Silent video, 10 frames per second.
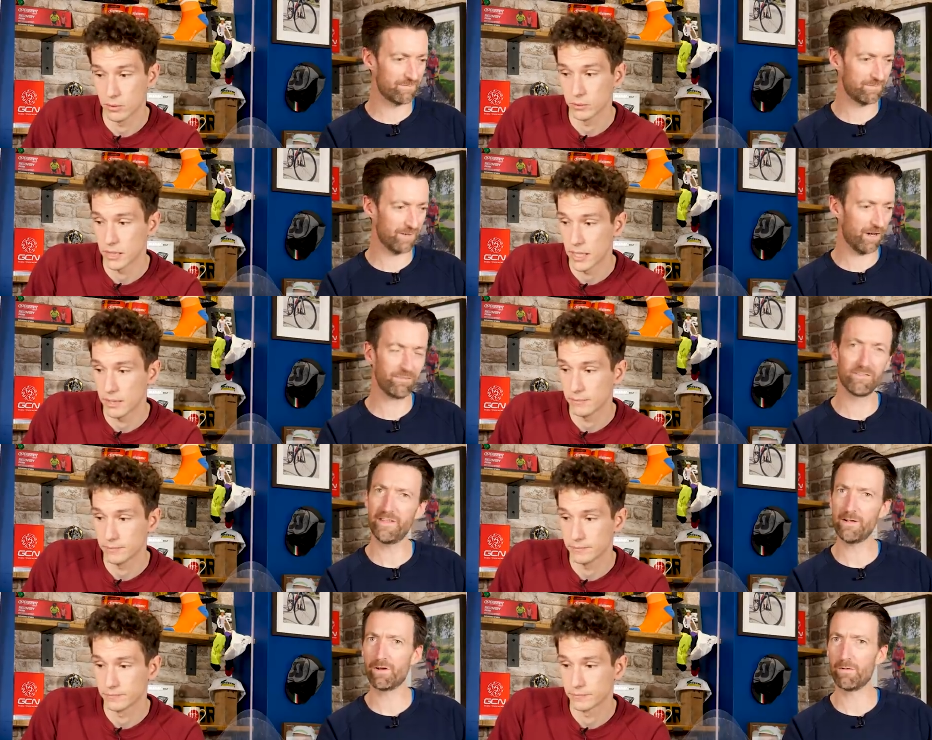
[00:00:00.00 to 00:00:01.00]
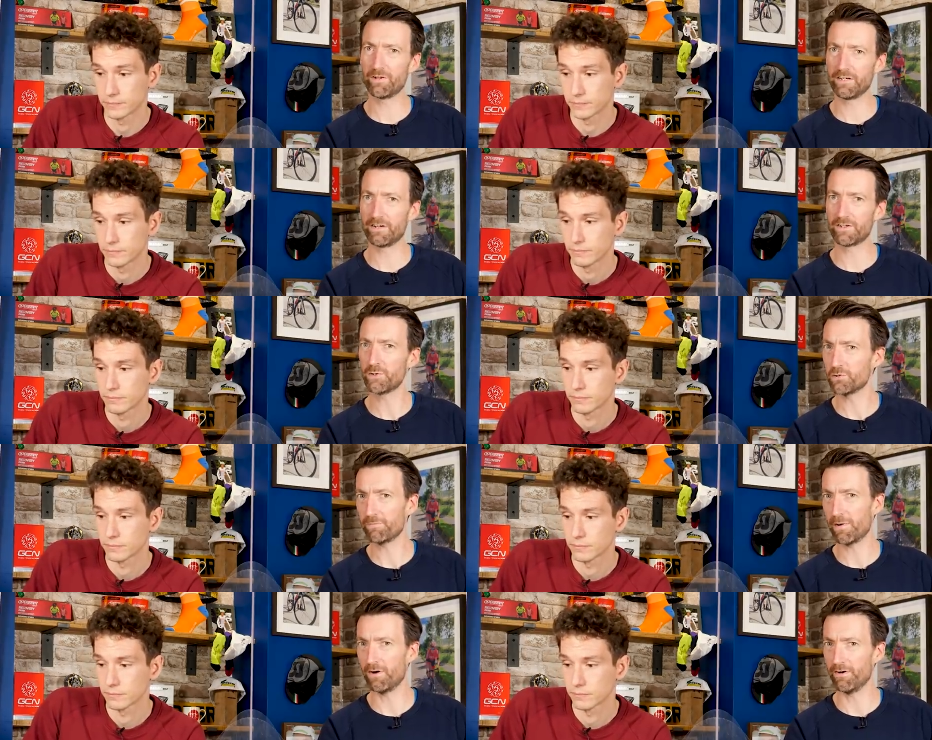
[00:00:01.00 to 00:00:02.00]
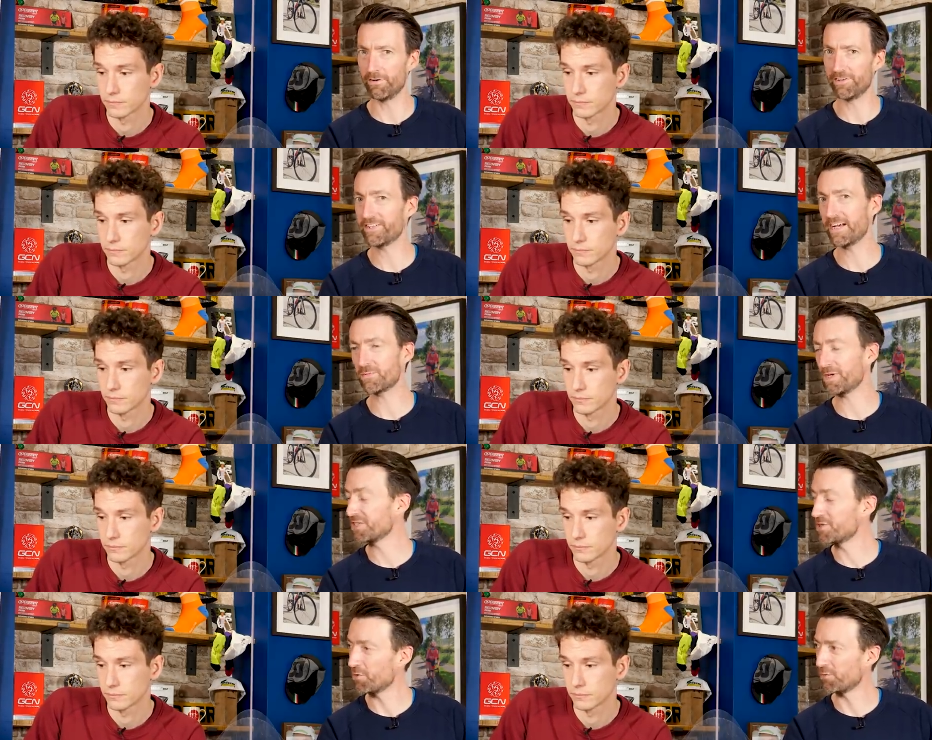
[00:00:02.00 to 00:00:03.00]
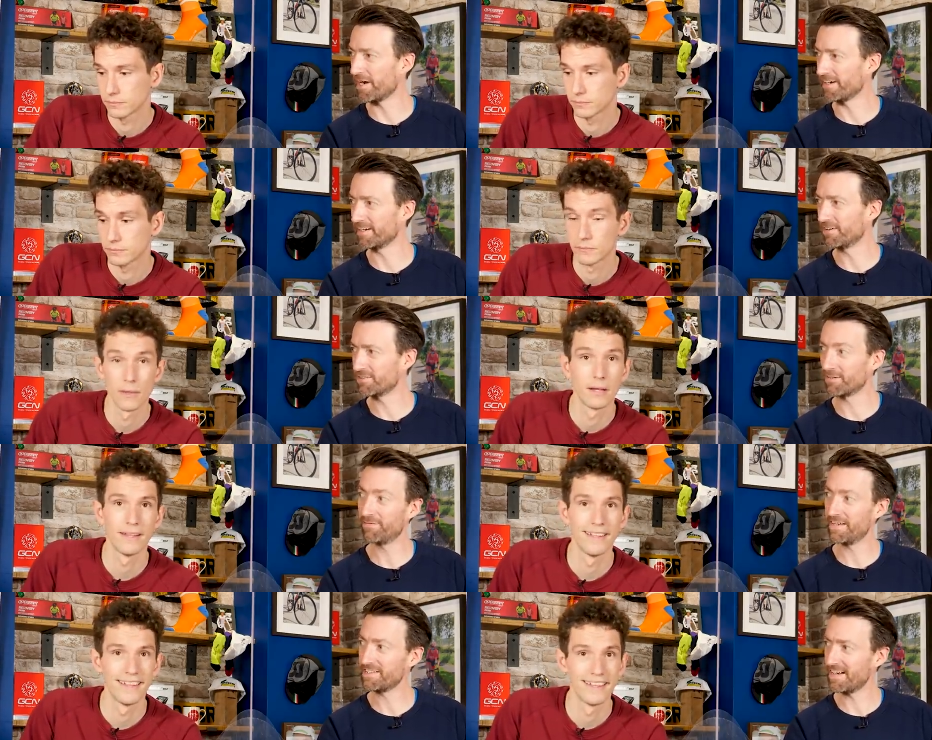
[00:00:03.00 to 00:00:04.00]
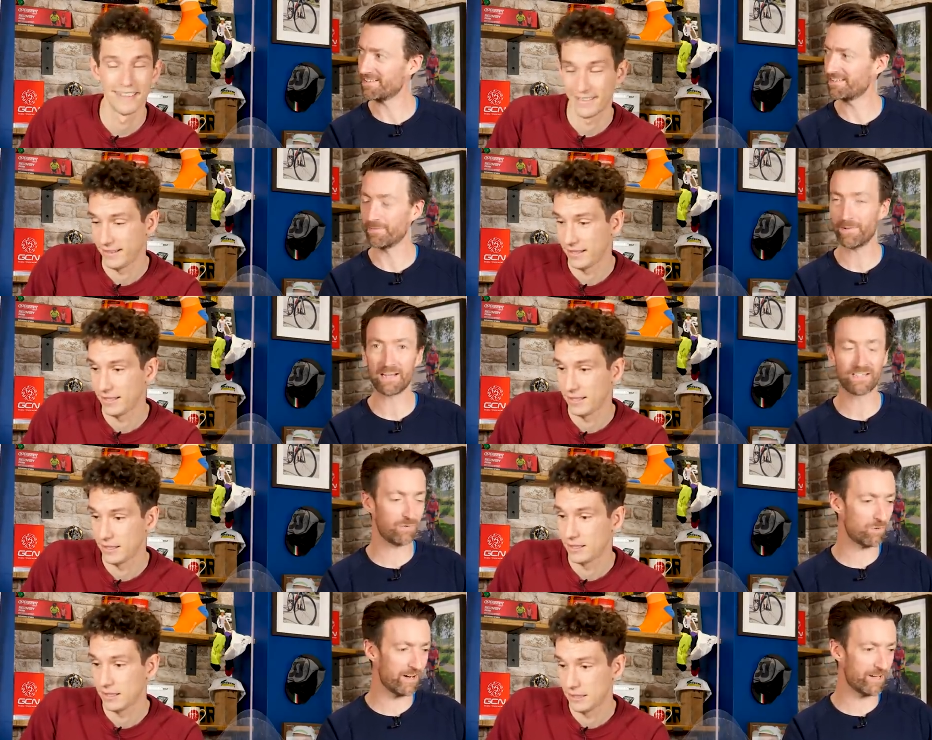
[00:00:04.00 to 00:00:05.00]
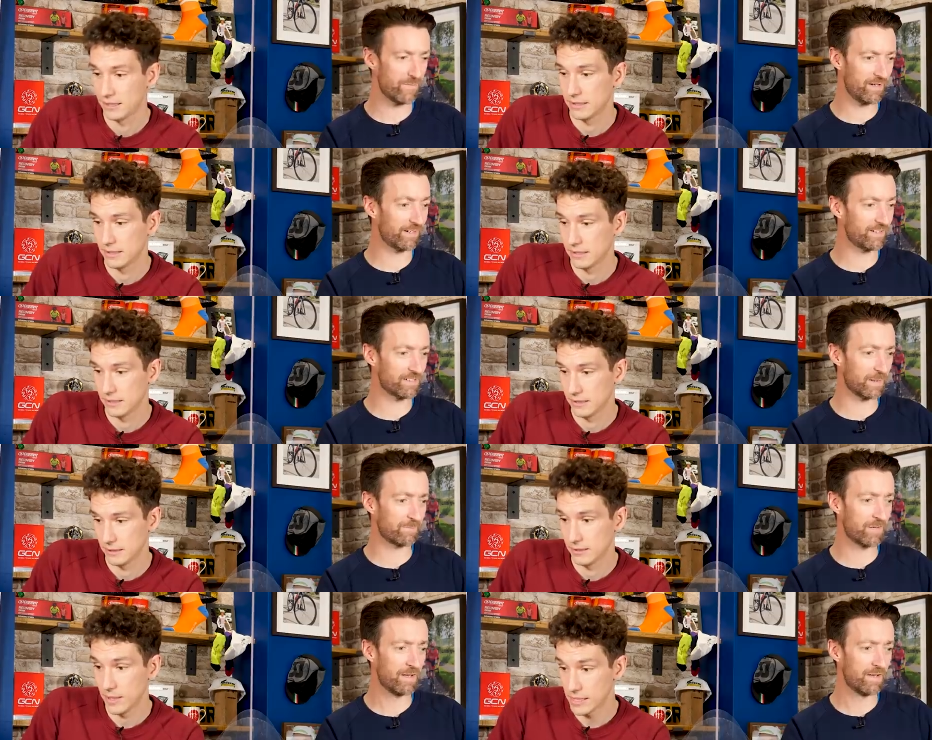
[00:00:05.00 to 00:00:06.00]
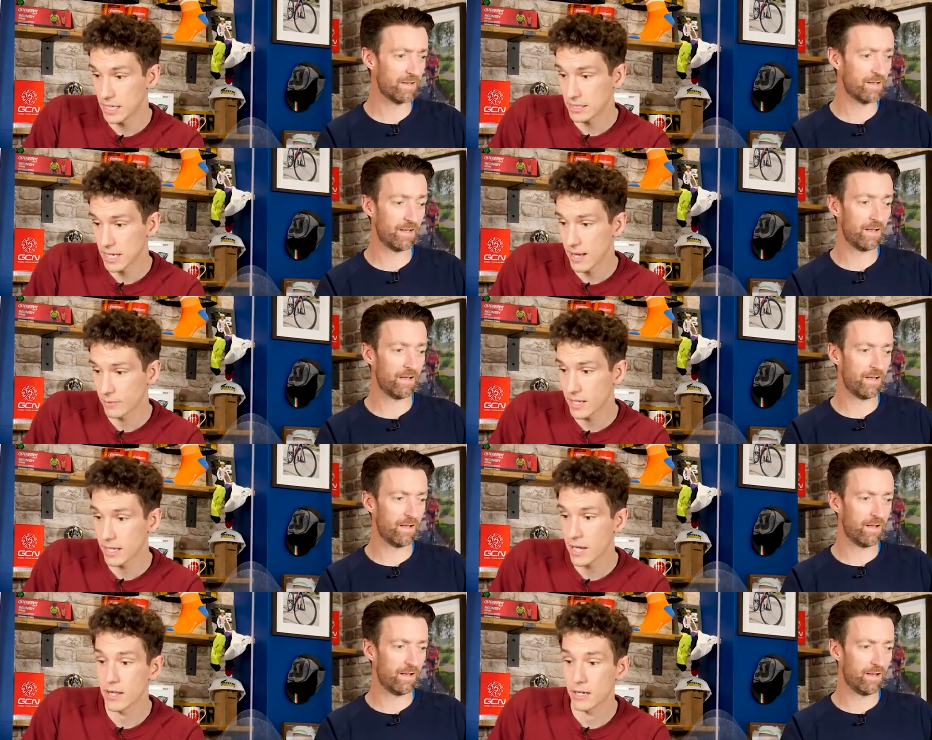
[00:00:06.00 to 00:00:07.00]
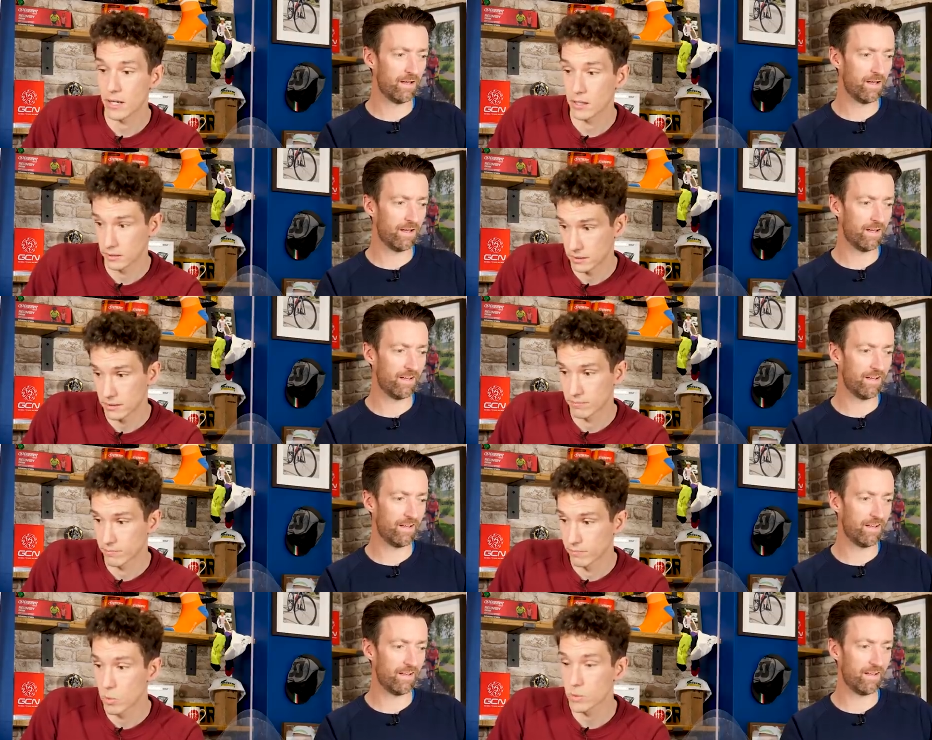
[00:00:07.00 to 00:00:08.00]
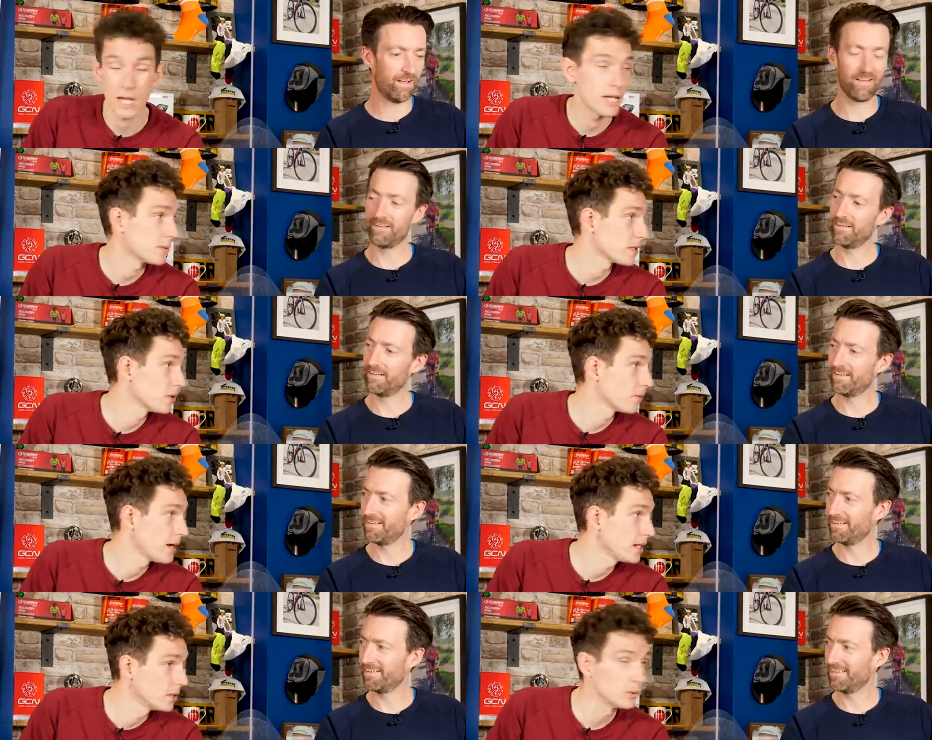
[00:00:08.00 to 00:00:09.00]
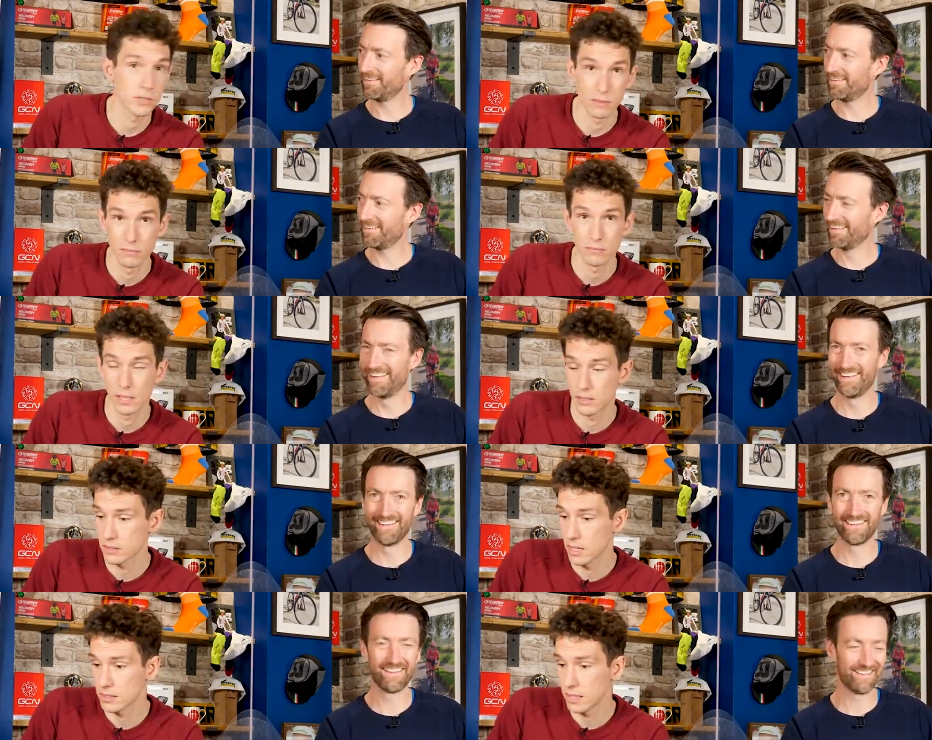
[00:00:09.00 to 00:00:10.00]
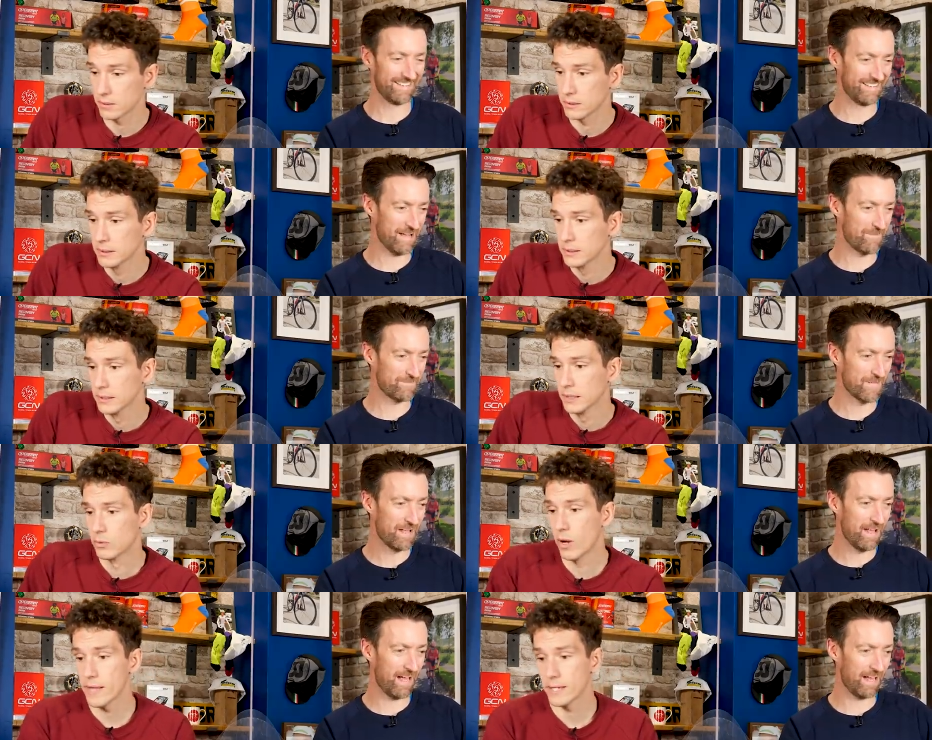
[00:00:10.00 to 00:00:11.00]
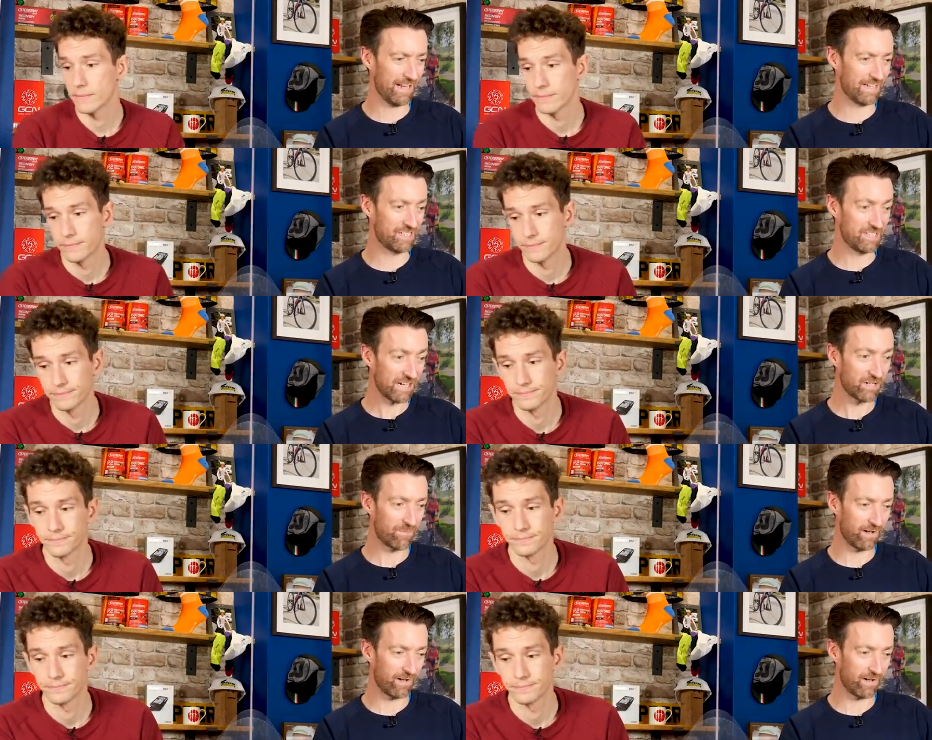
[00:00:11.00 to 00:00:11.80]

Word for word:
Speaker 1: Cool, I often think when I'm looking at the tour of Poland, on the days when it's not raining, it looks like a fantastic place to ride a bike, doesn't it?
Speaker 2: Well, it does, yeah. Well, there you go then. On more days when it's not raining in autumn, it looks nice too. Yeah. Right then. In second